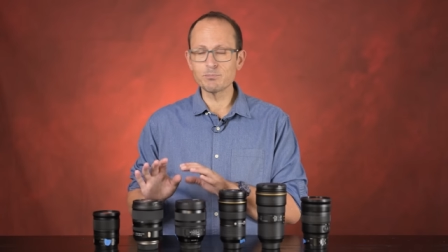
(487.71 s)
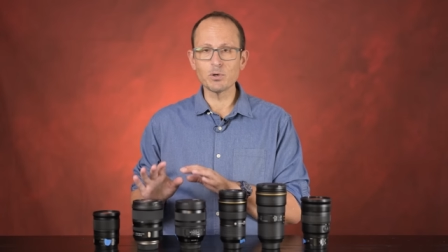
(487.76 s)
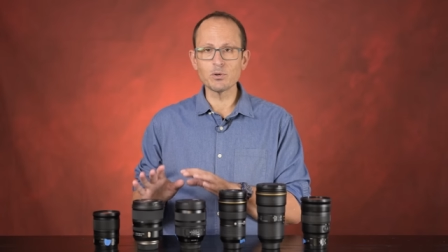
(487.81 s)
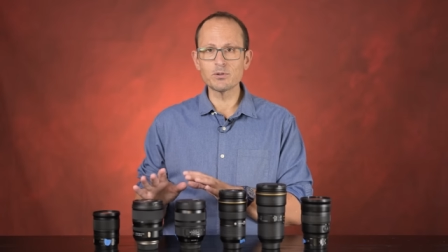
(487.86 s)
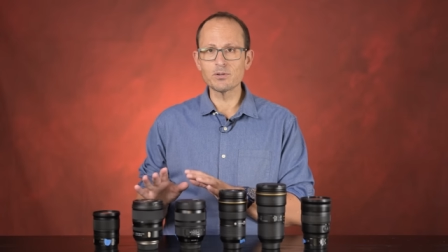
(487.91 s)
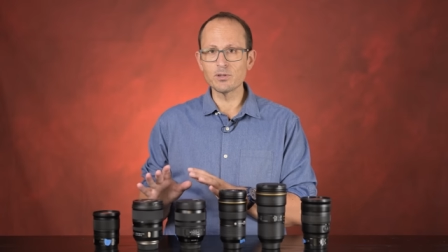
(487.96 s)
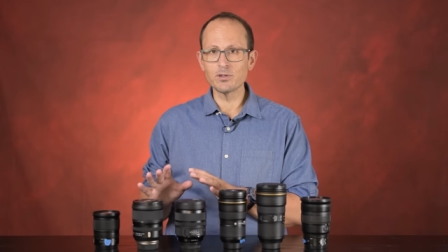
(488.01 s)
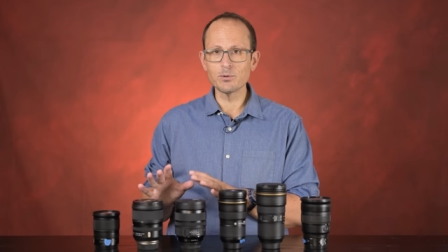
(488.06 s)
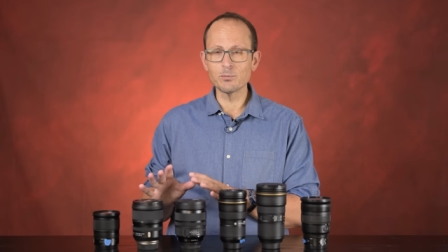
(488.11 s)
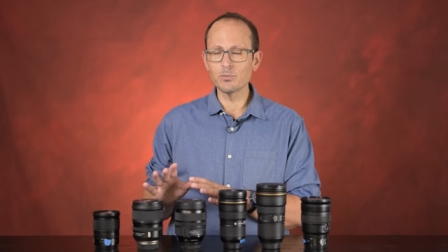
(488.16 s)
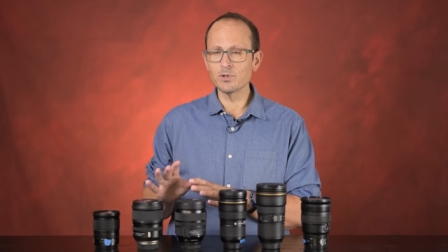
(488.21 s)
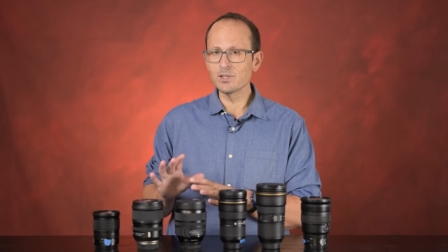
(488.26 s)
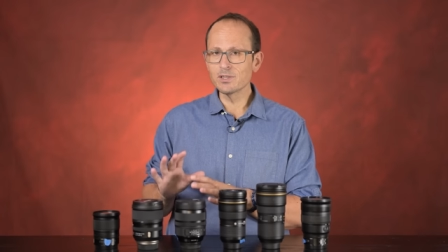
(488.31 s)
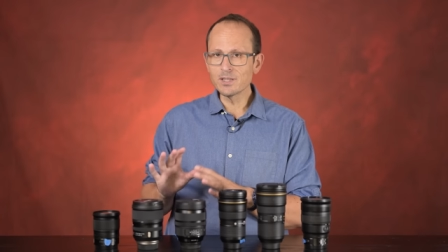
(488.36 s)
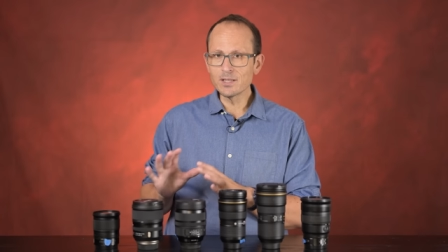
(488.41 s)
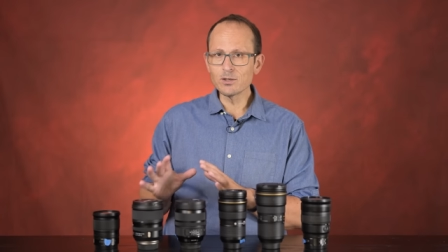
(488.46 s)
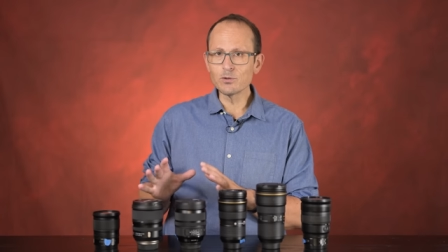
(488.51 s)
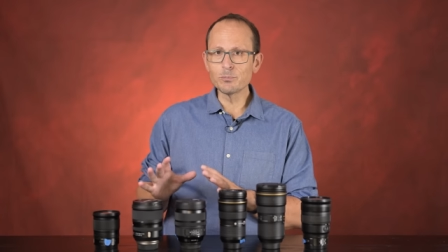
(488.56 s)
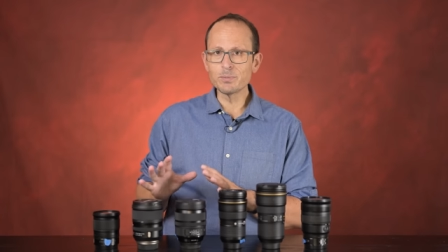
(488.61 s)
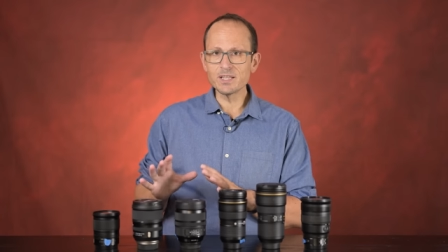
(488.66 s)
both of them were a
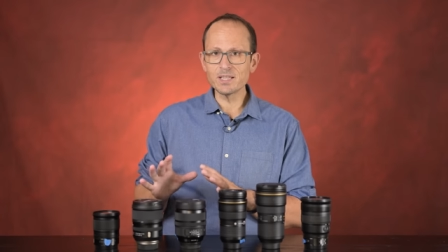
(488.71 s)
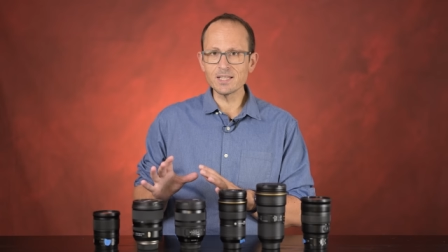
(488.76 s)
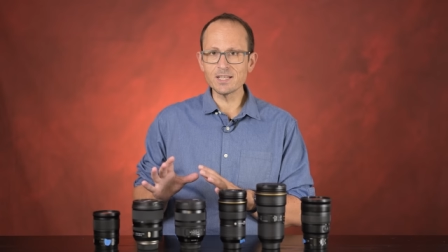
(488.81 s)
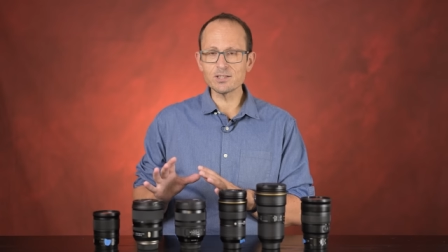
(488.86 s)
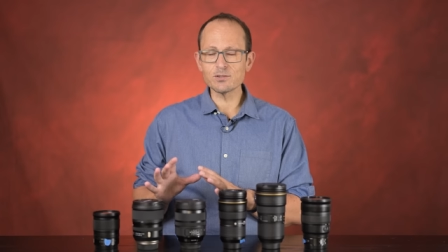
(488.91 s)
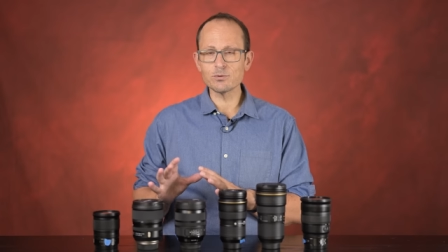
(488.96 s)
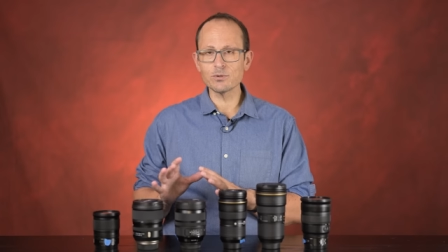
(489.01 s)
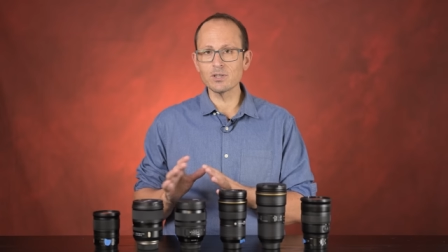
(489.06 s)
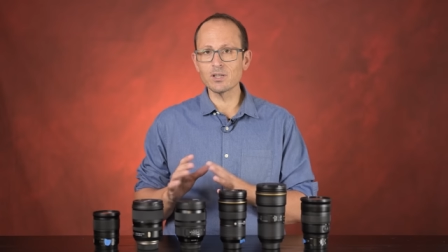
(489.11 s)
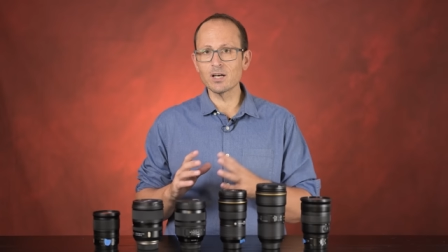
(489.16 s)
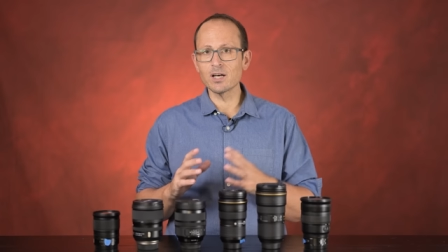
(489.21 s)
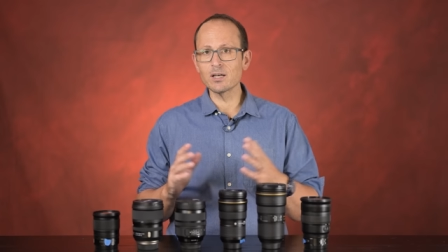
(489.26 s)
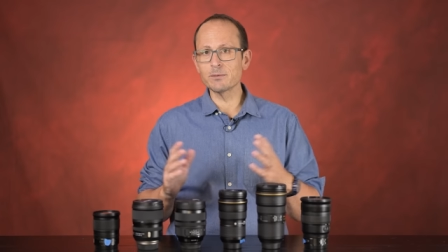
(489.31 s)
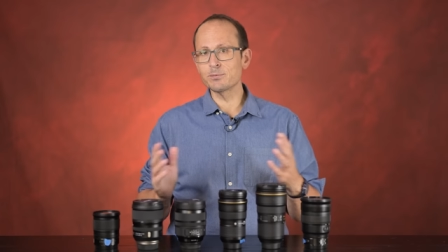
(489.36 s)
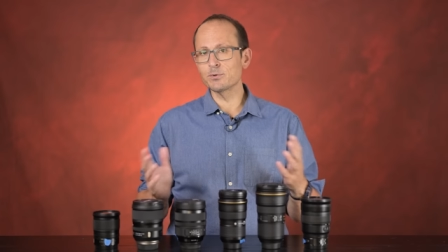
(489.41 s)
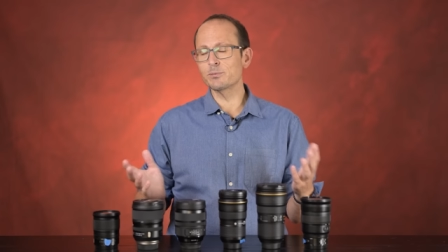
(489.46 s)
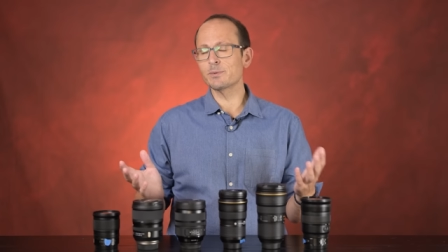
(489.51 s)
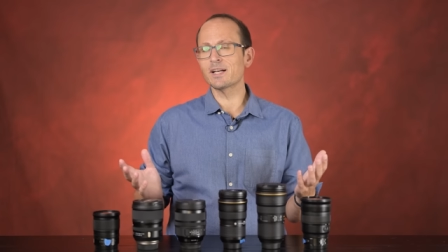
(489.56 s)
little bit less reliable,